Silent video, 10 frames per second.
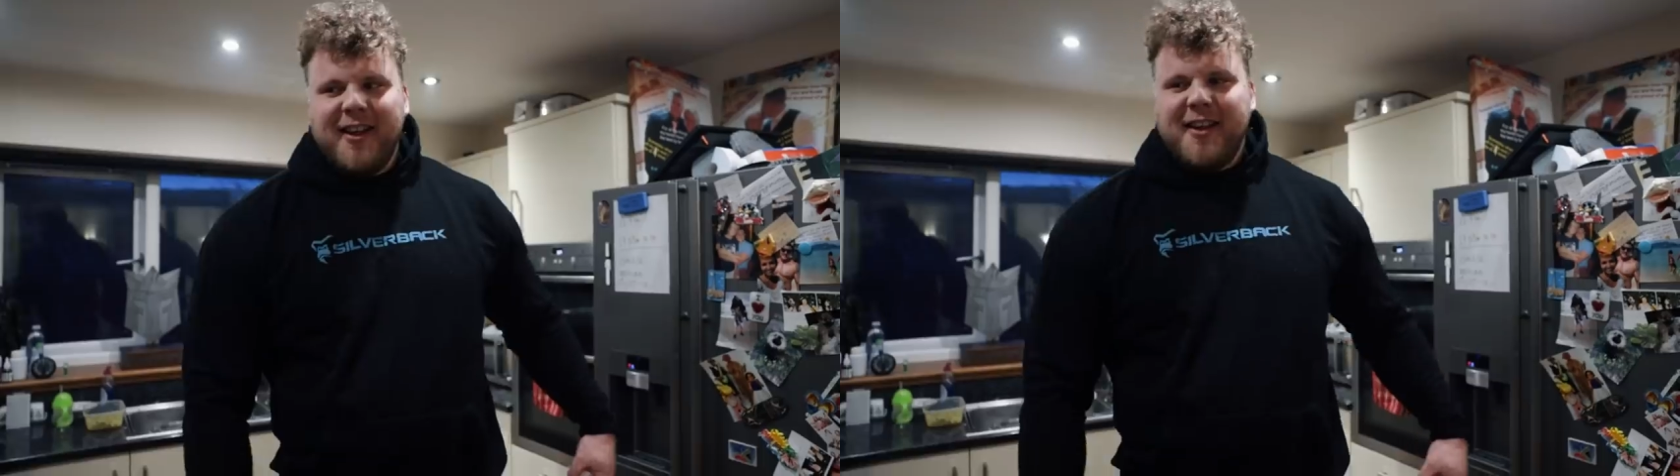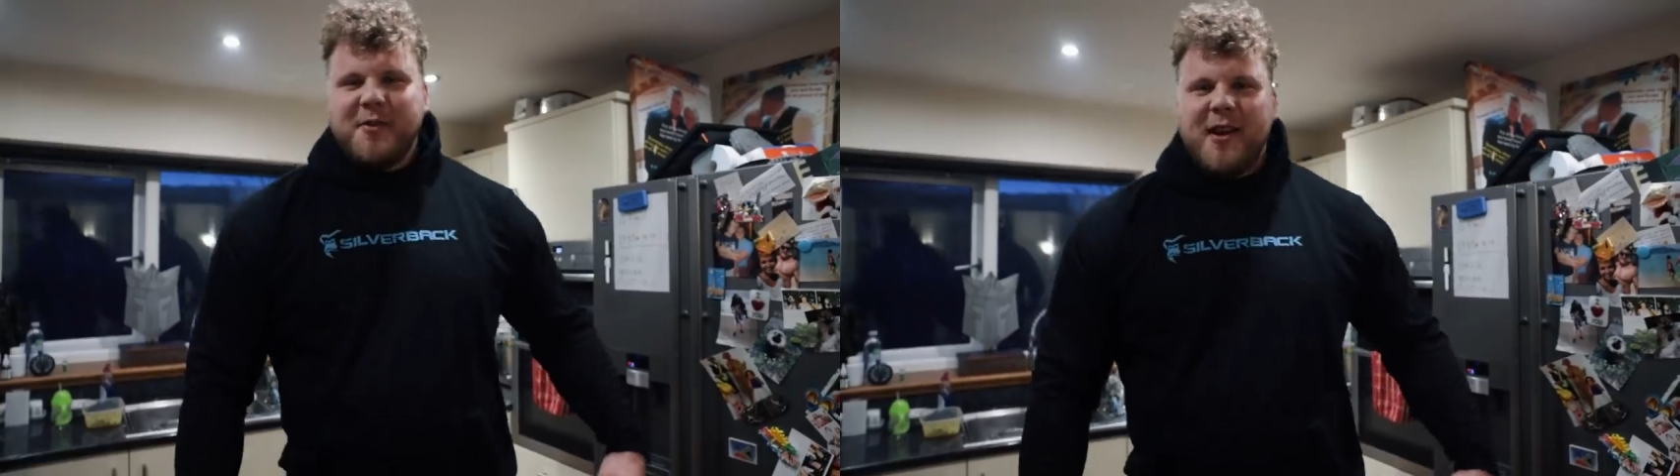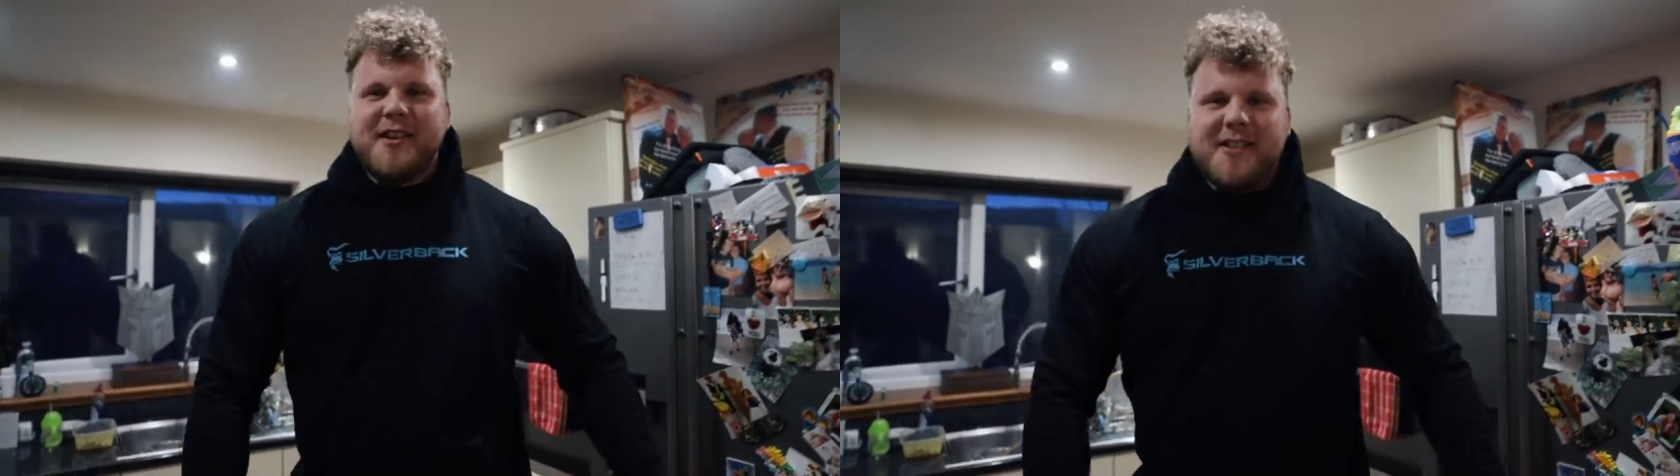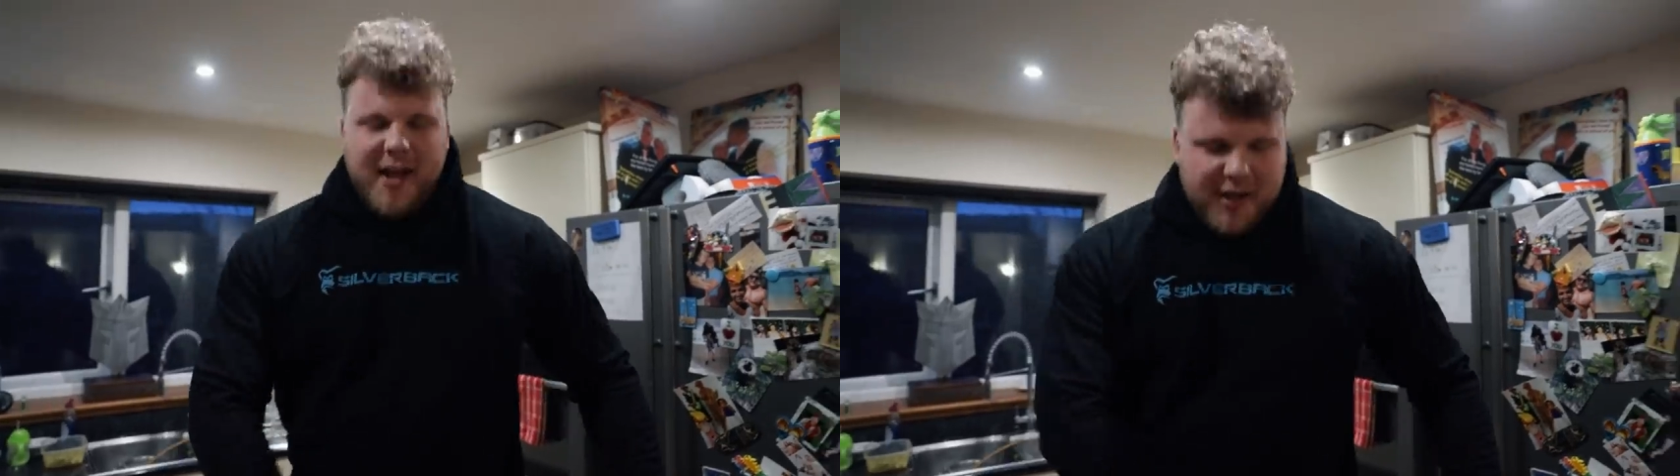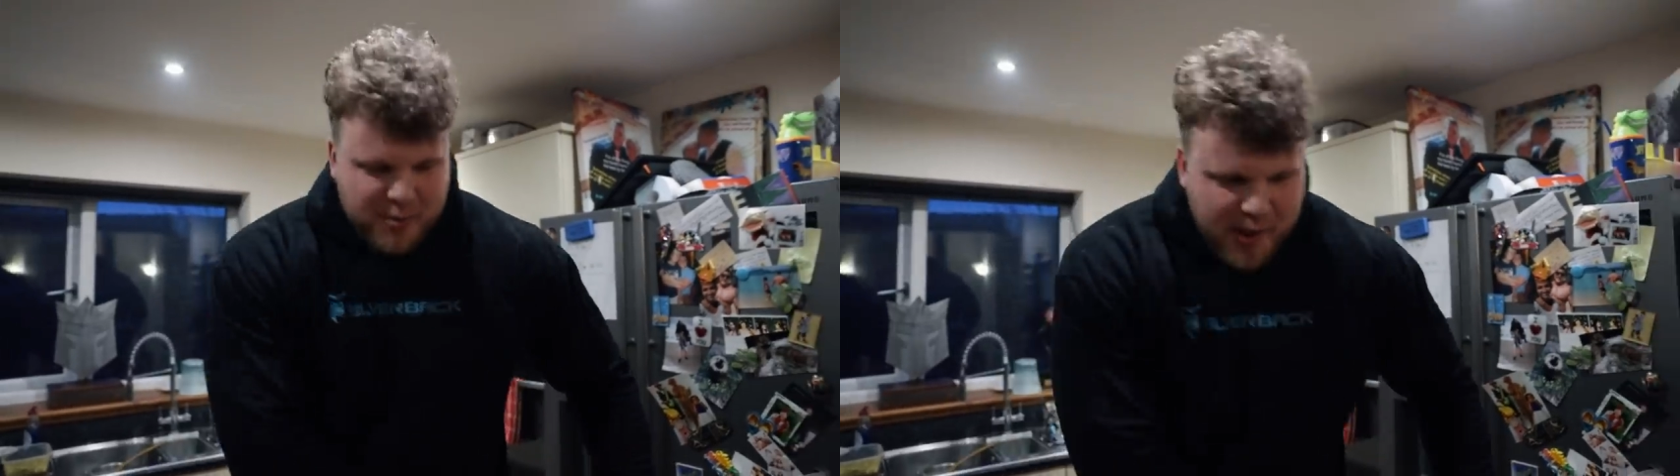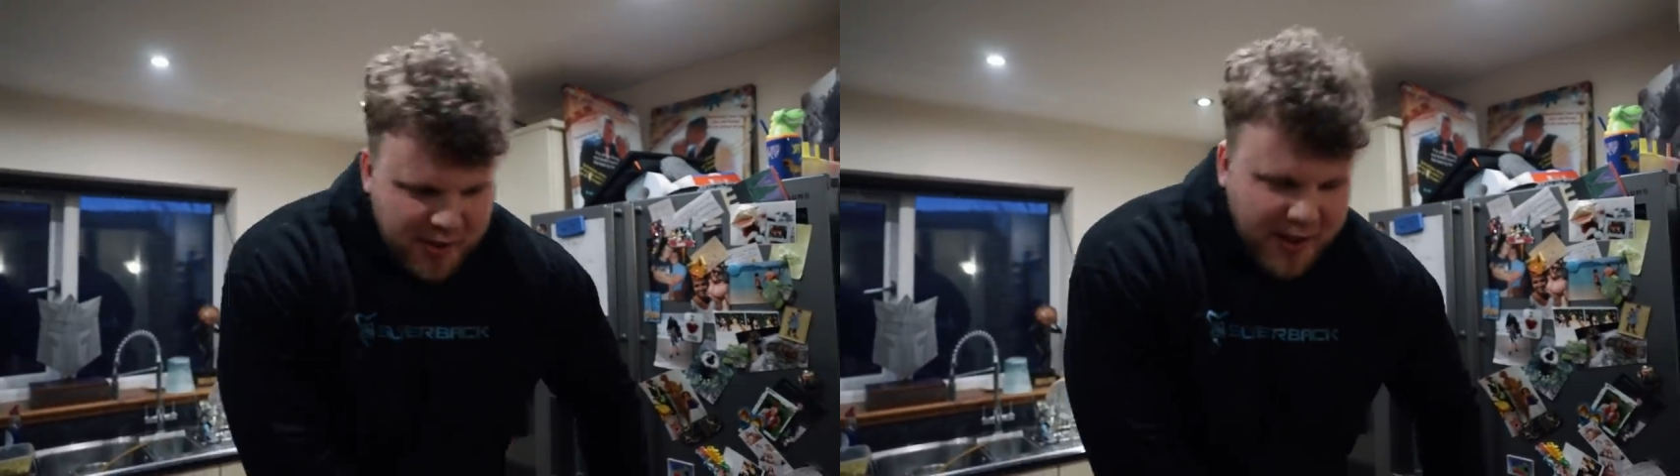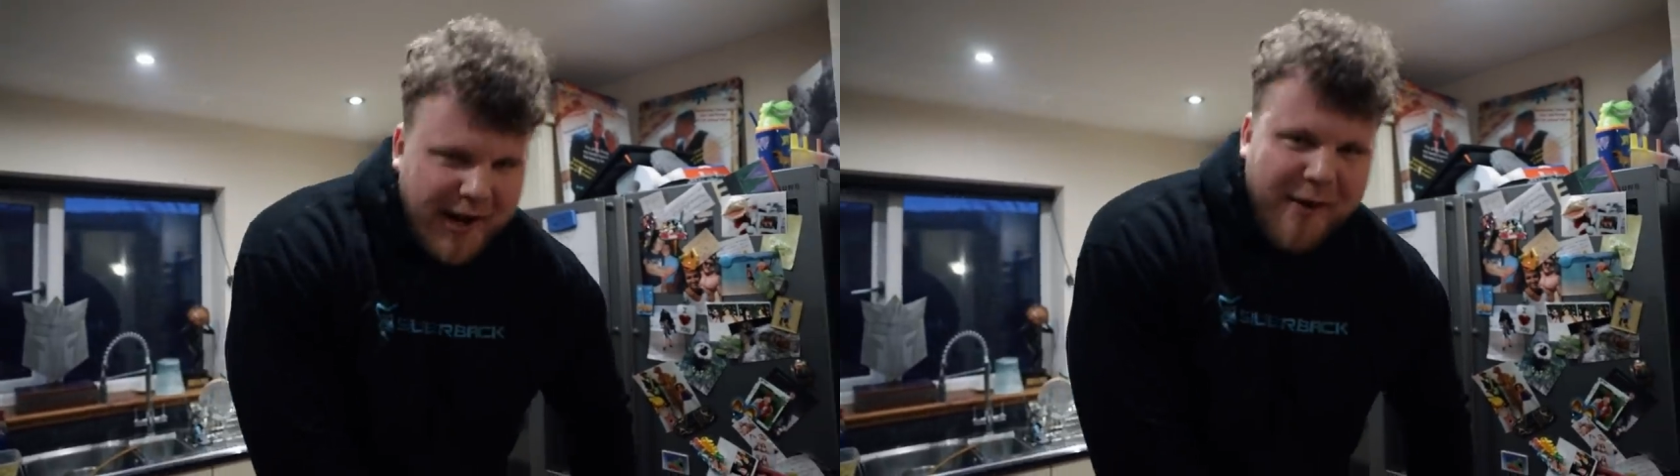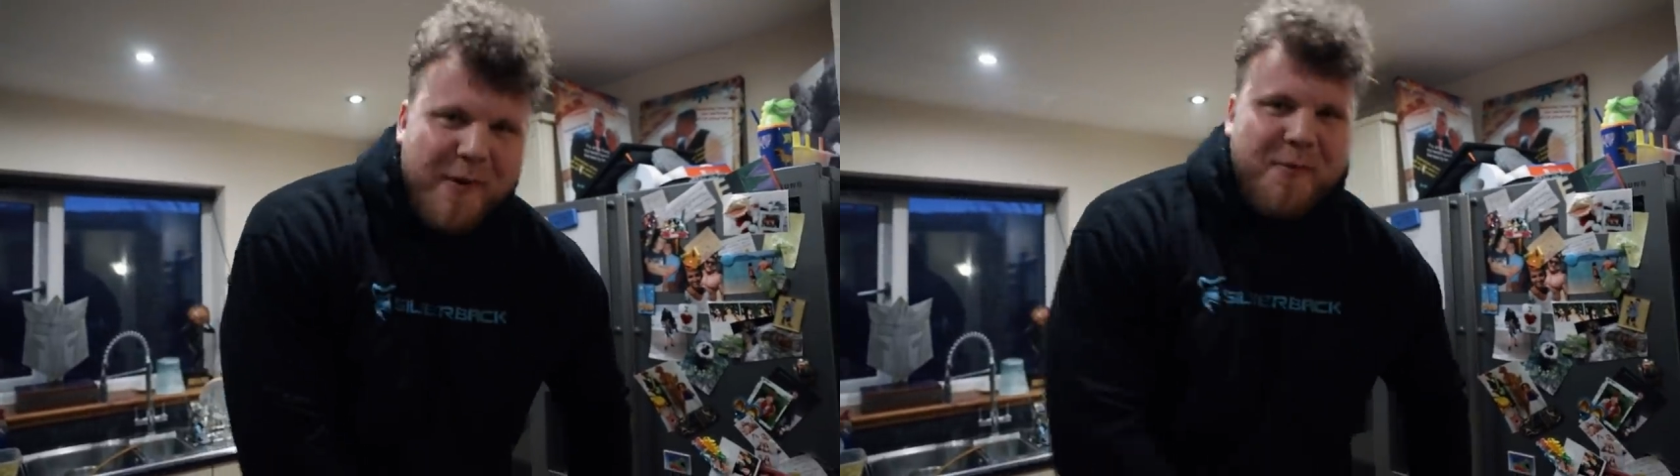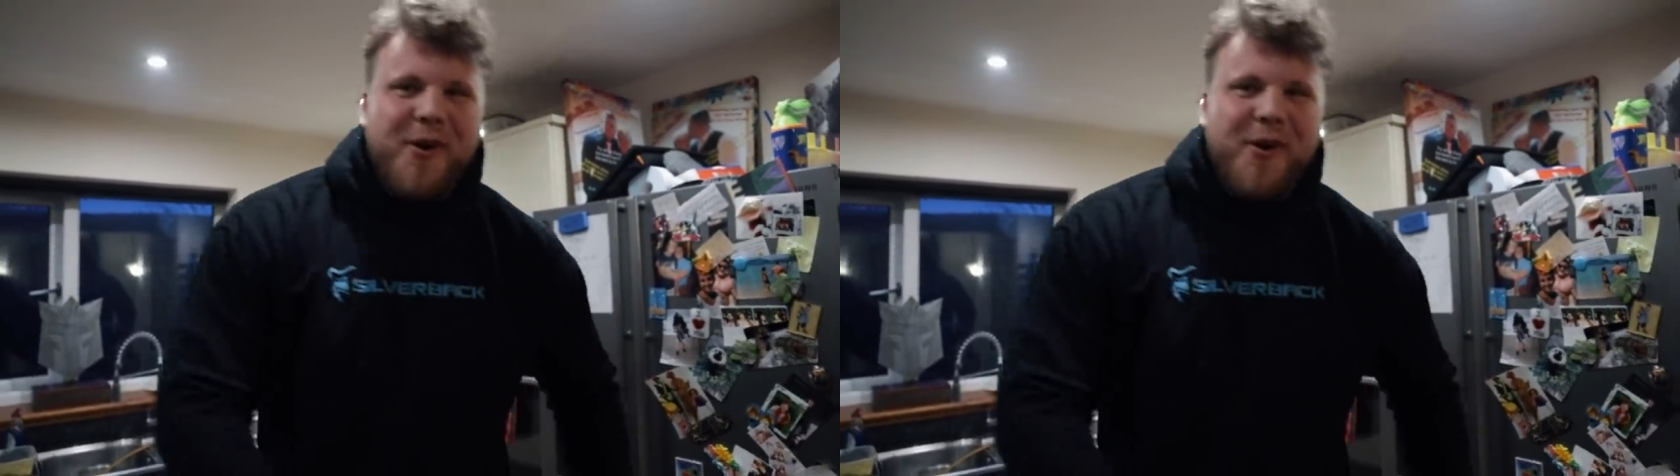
As well as eggs, wait till I get out of my